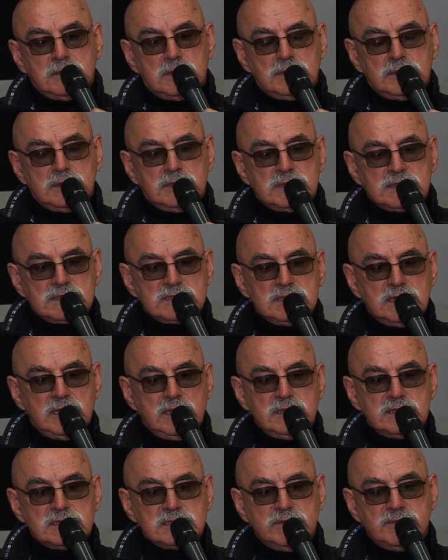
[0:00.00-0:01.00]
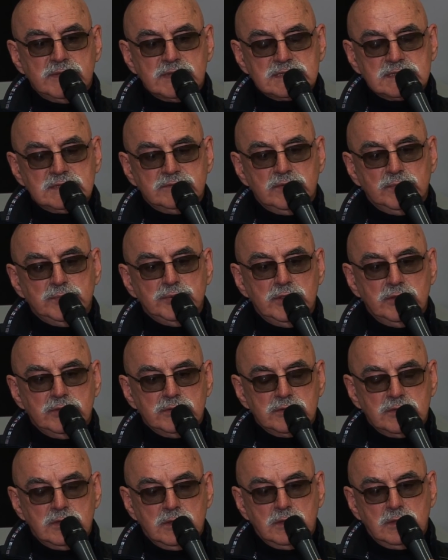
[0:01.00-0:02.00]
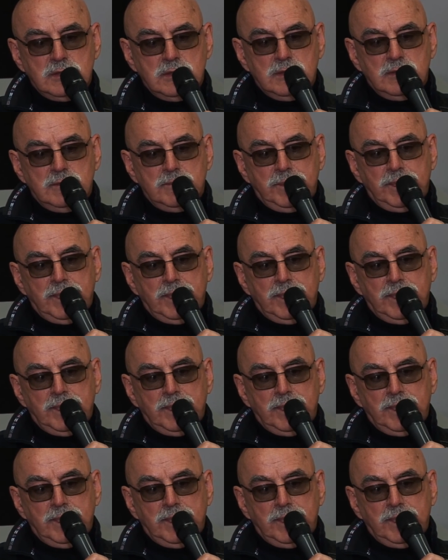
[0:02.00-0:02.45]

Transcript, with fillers: storage next to it